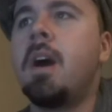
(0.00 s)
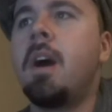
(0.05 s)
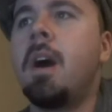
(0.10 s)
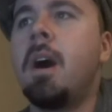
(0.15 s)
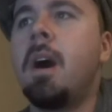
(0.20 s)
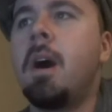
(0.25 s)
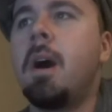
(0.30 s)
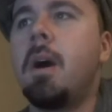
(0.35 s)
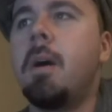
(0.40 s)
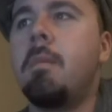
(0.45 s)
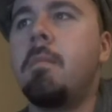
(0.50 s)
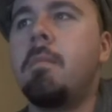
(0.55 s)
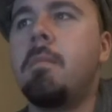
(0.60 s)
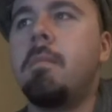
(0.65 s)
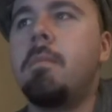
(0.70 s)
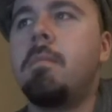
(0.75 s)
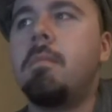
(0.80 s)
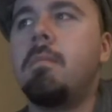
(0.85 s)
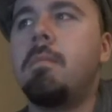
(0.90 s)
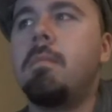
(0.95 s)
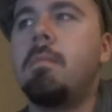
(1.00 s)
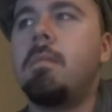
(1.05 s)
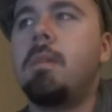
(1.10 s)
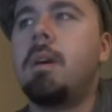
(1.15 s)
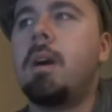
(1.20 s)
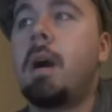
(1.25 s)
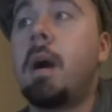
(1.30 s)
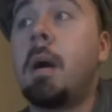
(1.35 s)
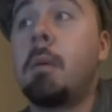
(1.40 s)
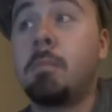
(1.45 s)
Um,
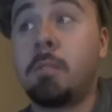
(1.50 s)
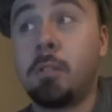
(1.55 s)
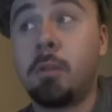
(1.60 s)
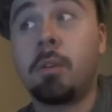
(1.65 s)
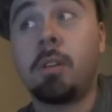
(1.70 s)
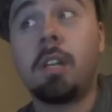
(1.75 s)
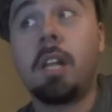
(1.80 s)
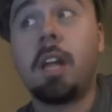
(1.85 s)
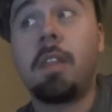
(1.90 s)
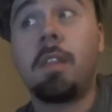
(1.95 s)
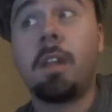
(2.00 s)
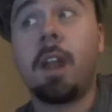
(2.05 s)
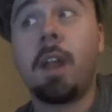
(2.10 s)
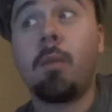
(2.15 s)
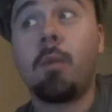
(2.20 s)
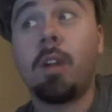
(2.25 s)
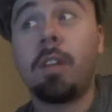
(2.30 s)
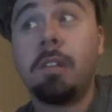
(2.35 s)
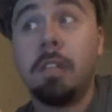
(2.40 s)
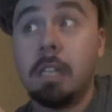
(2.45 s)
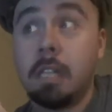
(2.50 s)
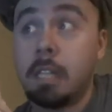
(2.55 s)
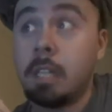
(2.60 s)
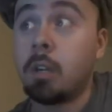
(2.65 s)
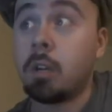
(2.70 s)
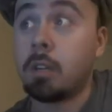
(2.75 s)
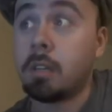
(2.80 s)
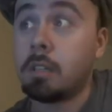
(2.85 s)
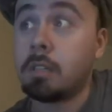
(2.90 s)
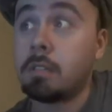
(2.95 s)
I'm so glad that I read the
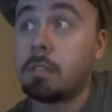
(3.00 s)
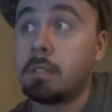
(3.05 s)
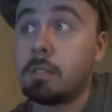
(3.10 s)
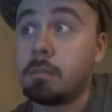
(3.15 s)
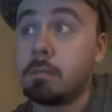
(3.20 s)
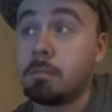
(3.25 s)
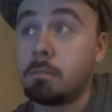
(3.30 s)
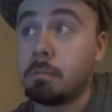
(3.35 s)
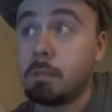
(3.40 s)
lyrics